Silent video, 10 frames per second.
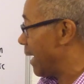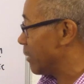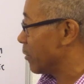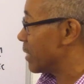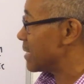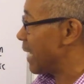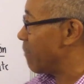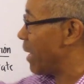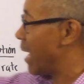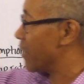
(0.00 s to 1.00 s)
I do the
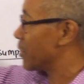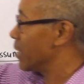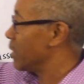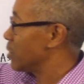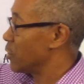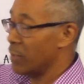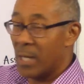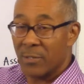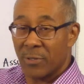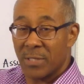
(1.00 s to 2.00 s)
same math. two
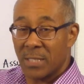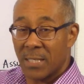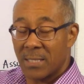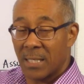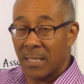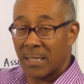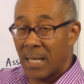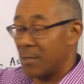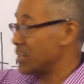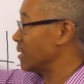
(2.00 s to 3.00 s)
hundred sixteen
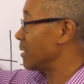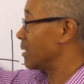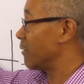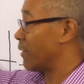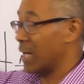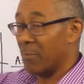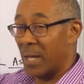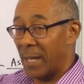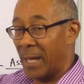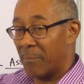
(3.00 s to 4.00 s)
thousand dollars divided
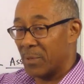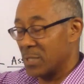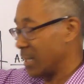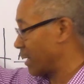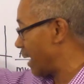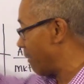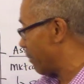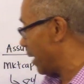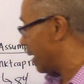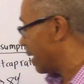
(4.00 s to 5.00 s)
by eight percent
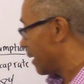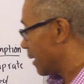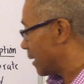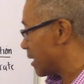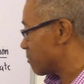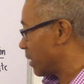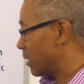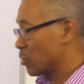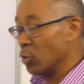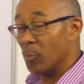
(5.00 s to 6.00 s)
cap rate gives
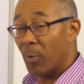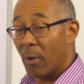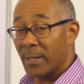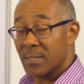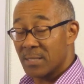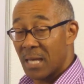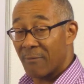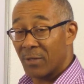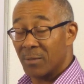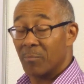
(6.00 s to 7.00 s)
me two point
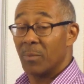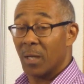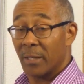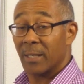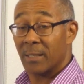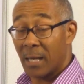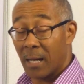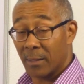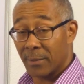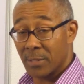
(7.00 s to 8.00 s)
seven million
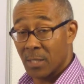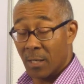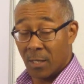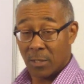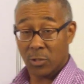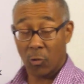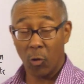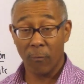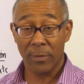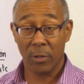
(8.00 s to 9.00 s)
dollars. So
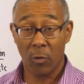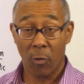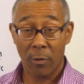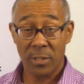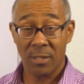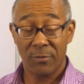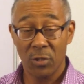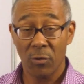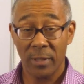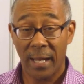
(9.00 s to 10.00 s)
over the course of
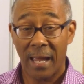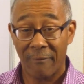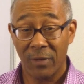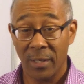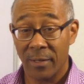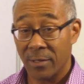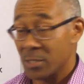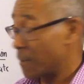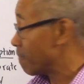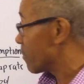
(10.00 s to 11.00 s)
two and a half
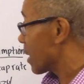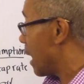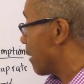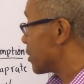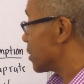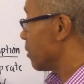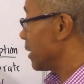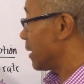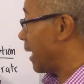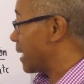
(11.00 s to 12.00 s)
years, our
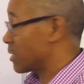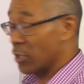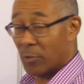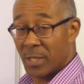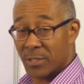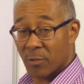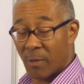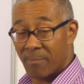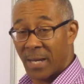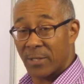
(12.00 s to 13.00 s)
student has increased his
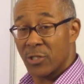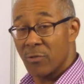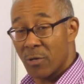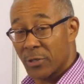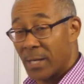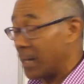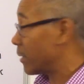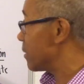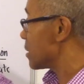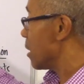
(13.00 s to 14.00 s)
rent by two hundred
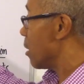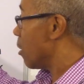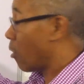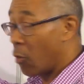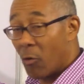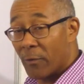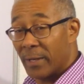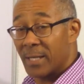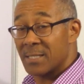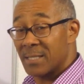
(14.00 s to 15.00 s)
dollars
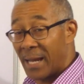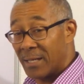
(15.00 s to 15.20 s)
over his